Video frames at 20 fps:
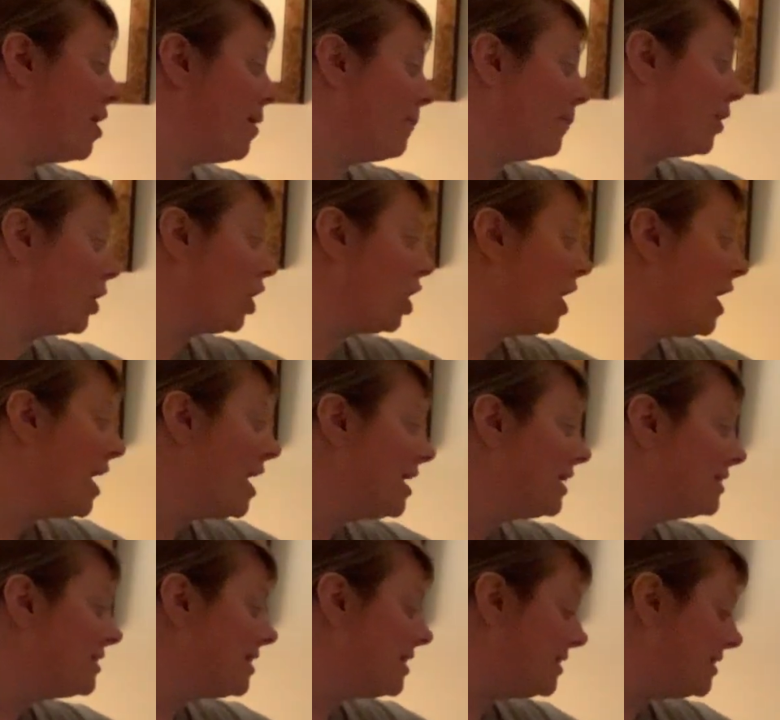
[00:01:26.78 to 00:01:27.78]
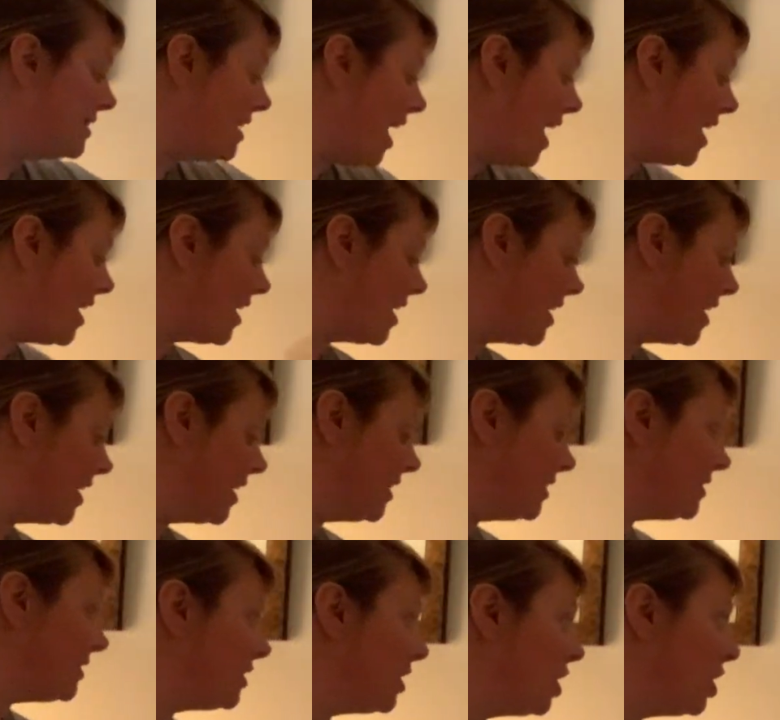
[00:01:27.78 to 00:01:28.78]
number. Today
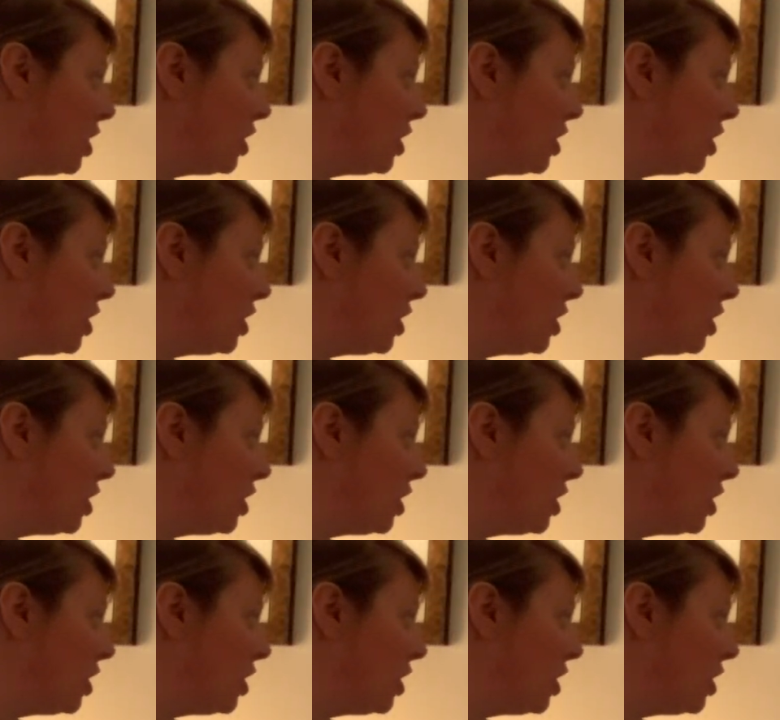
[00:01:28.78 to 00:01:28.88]
is